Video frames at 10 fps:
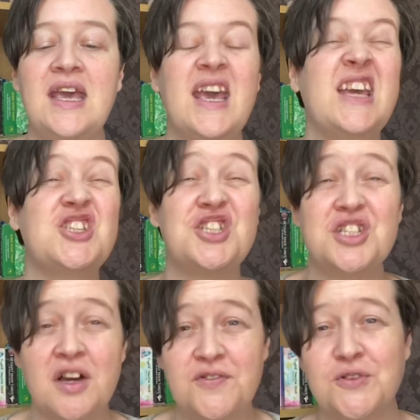It
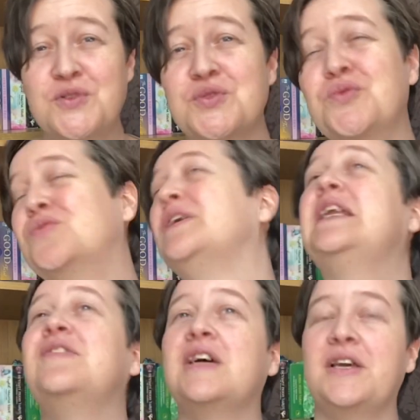shuffles
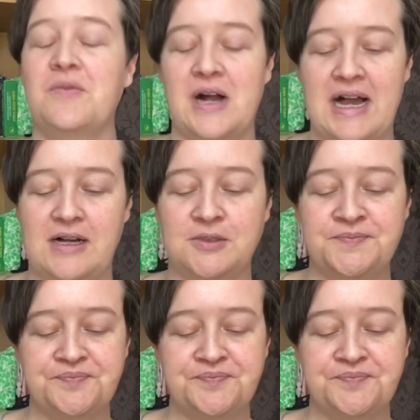really, really well.